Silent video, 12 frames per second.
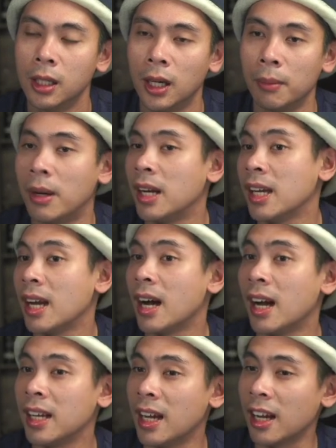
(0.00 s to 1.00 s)
I
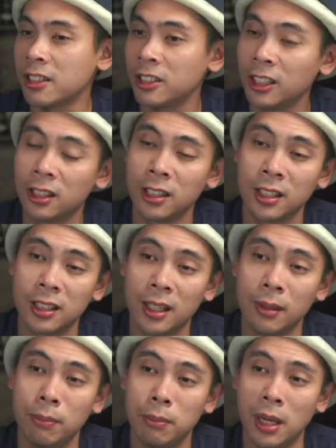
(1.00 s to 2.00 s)
actually think
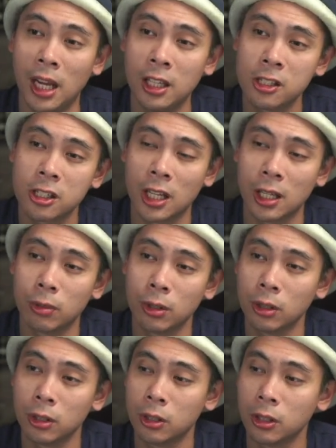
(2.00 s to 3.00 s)
a beige set
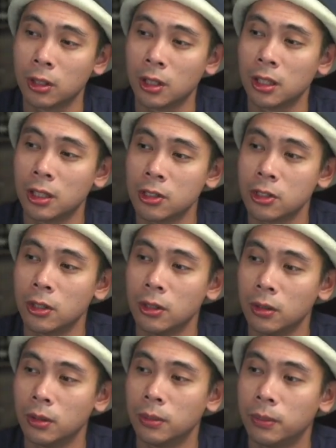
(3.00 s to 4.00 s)
would look good on this
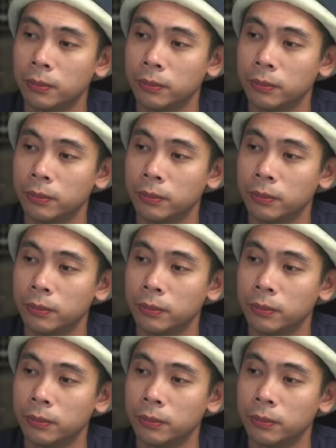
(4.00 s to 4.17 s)
too.